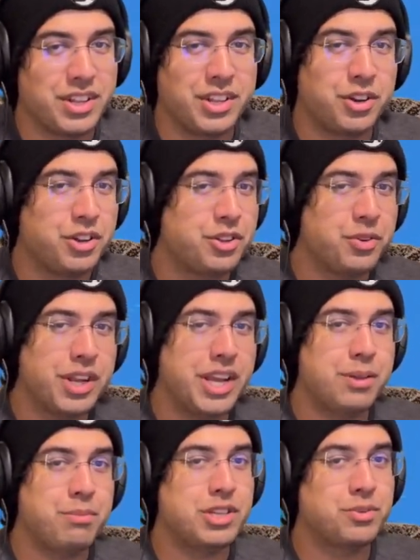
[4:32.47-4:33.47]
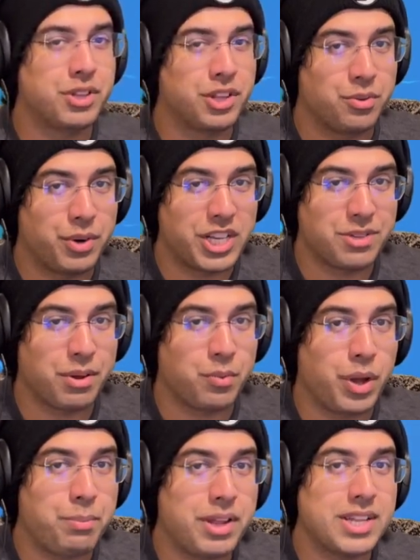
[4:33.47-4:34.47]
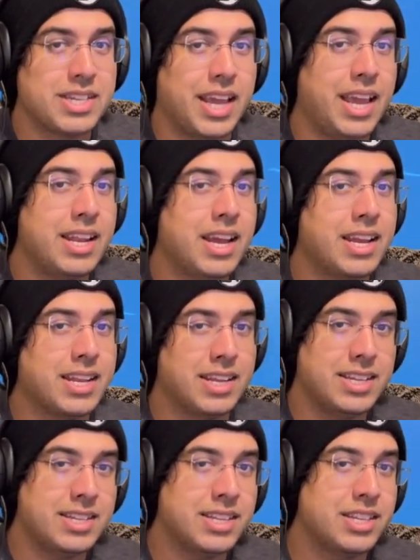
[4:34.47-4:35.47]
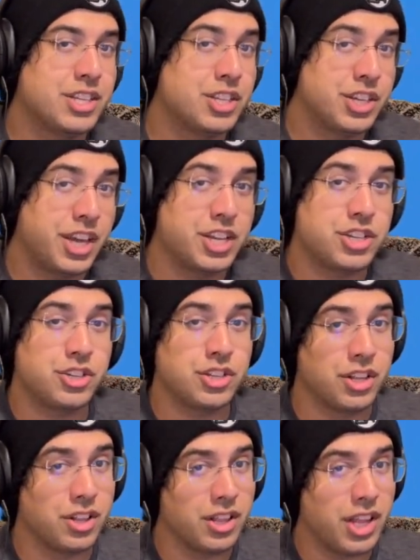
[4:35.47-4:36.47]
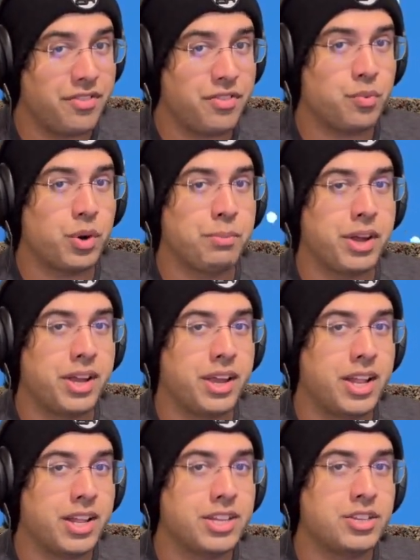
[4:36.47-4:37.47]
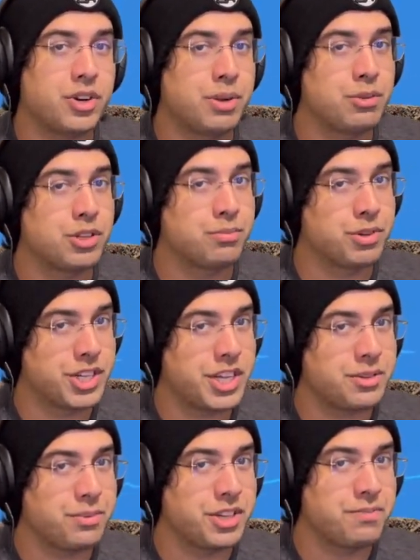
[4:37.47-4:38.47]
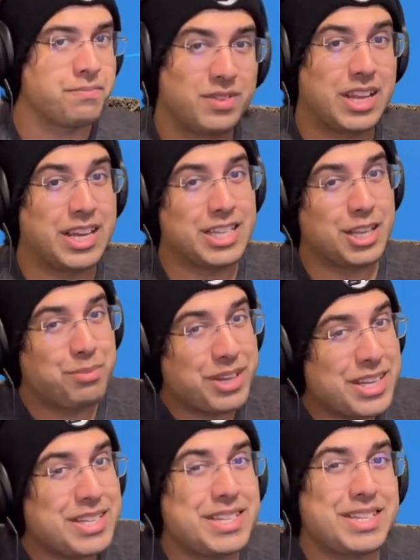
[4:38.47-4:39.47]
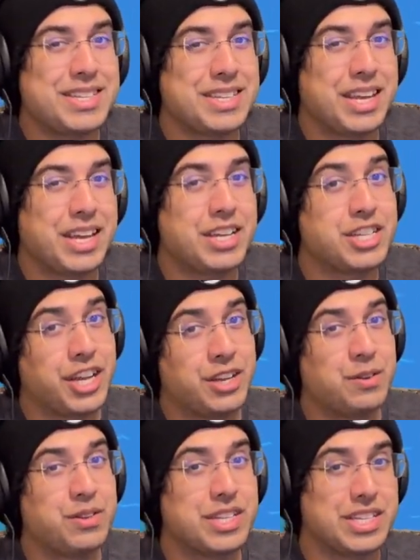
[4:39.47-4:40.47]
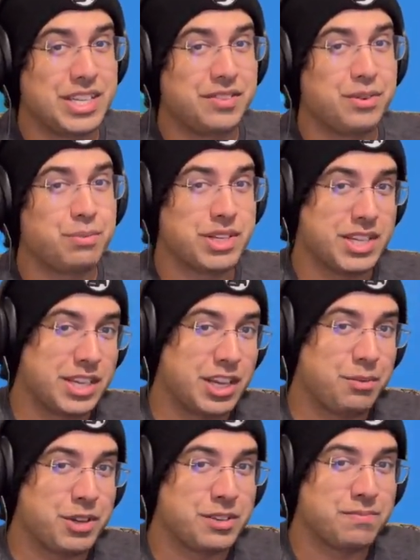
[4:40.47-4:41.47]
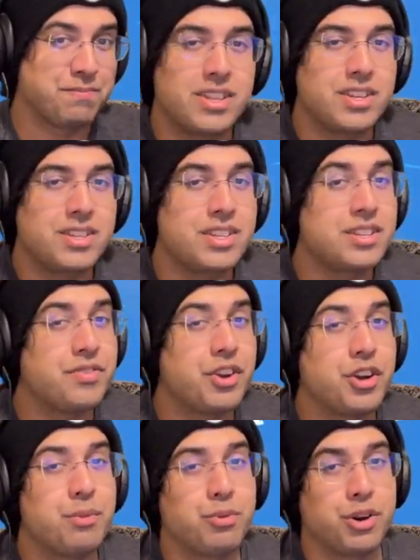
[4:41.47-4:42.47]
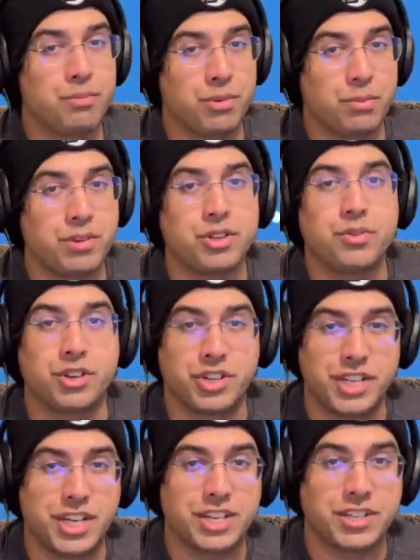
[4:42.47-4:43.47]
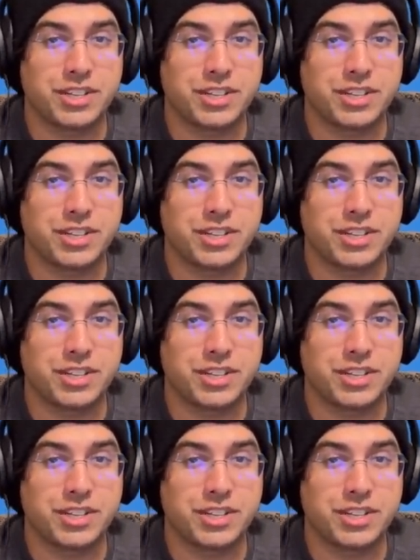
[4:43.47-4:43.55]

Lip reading: There are 3 enemies within the range of my weapons, and I can easily disengage to the left where my allies are able to protect me. As I begin to disengage, I notice the defib is incoming. This is a very important moment to understand.